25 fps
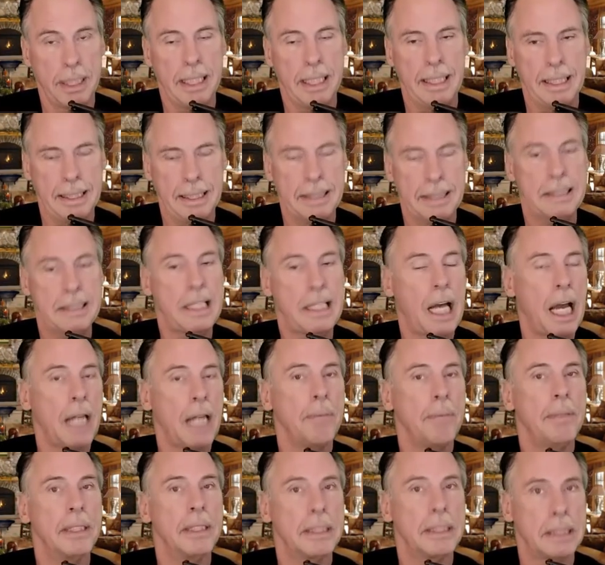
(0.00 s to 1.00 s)
His
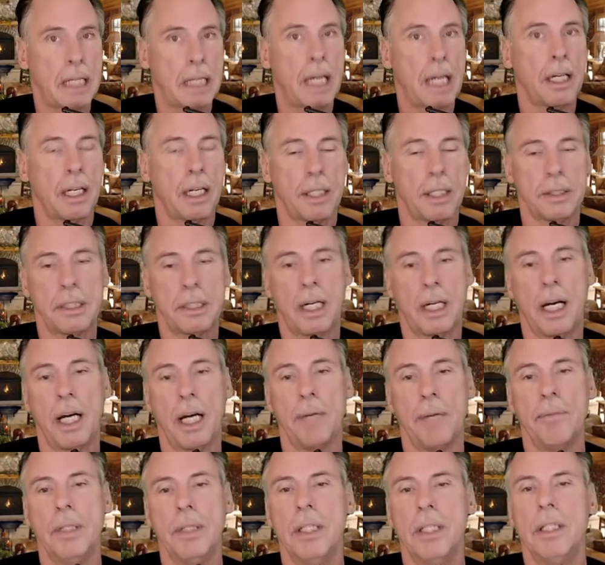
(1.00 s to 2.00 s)
time is not our time.